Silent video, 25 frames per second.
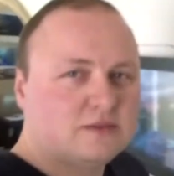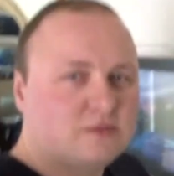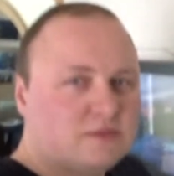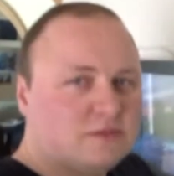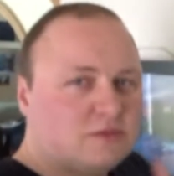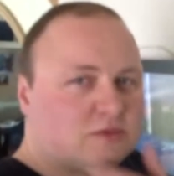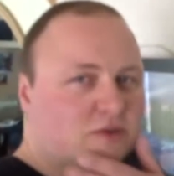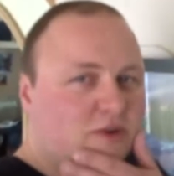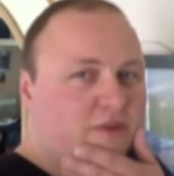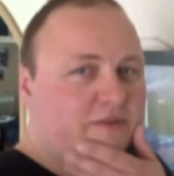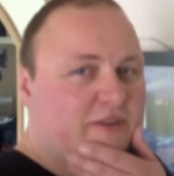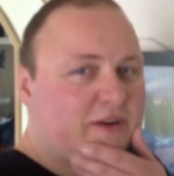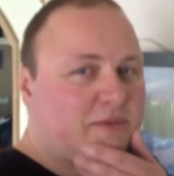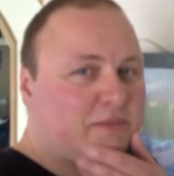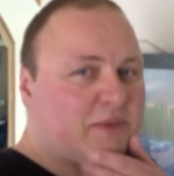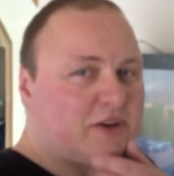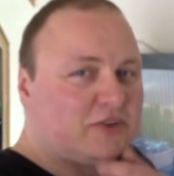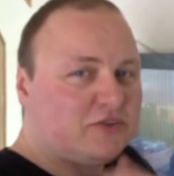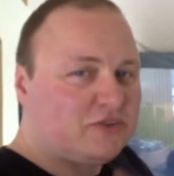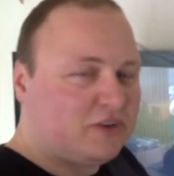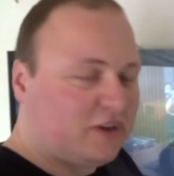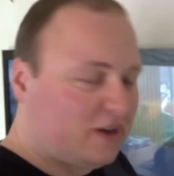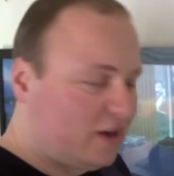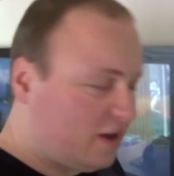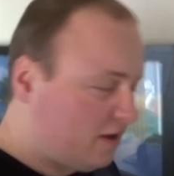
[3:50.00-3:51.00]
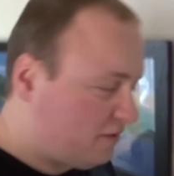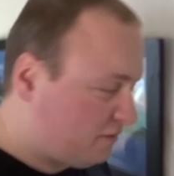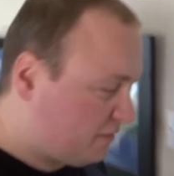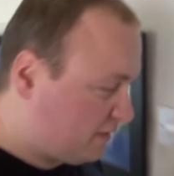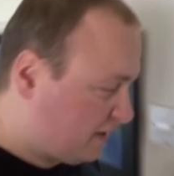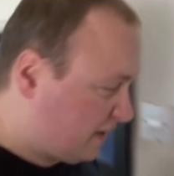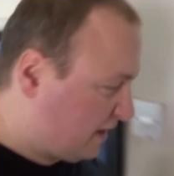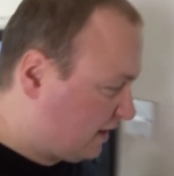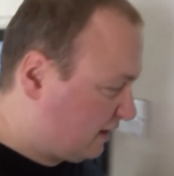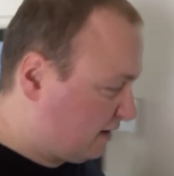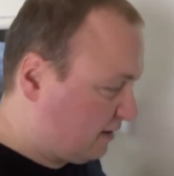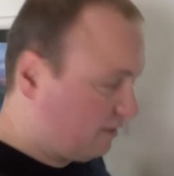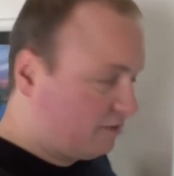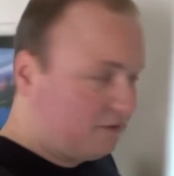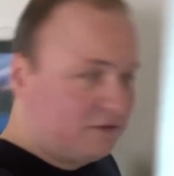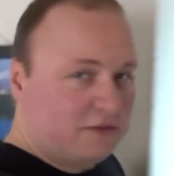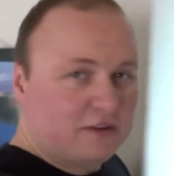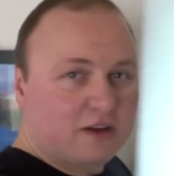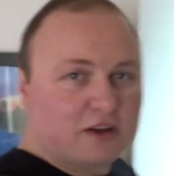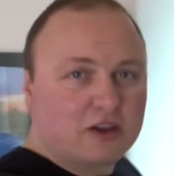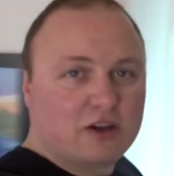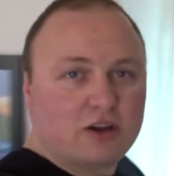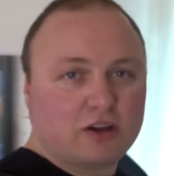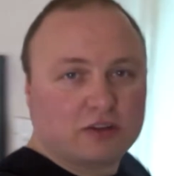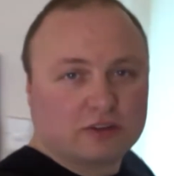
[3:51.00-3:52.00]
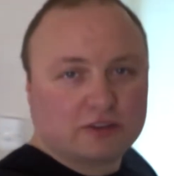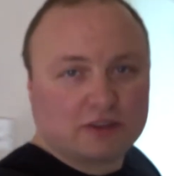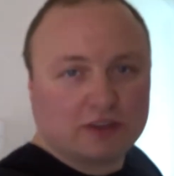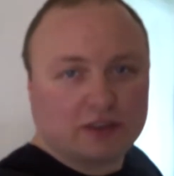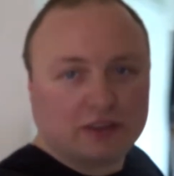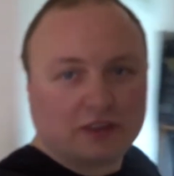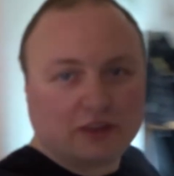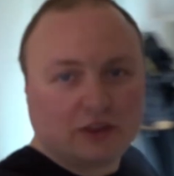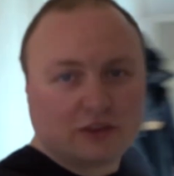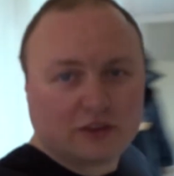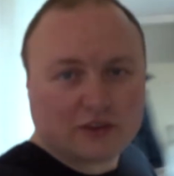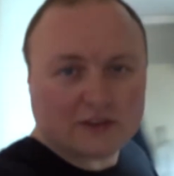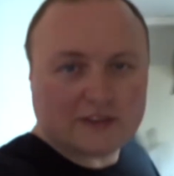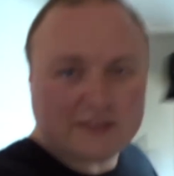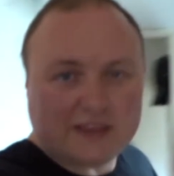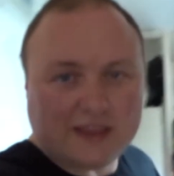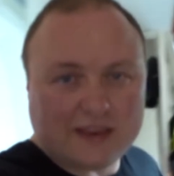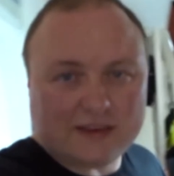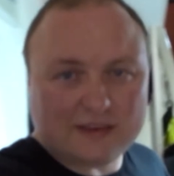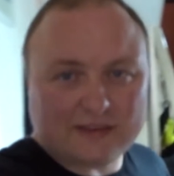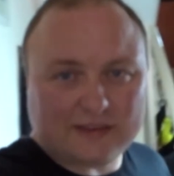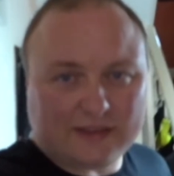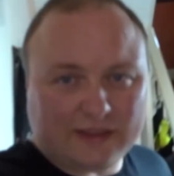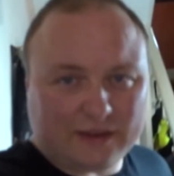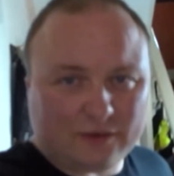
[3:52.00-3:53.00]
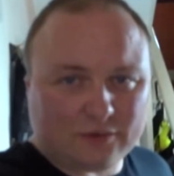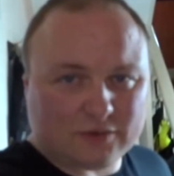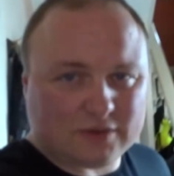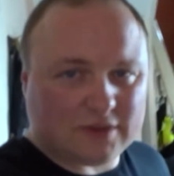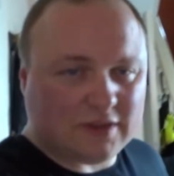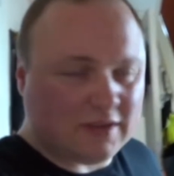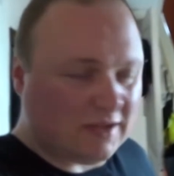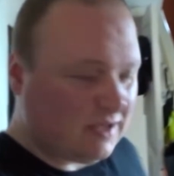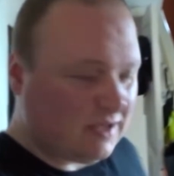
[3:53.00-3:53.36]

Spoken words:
So I've had my shave, and I've got the other tent out.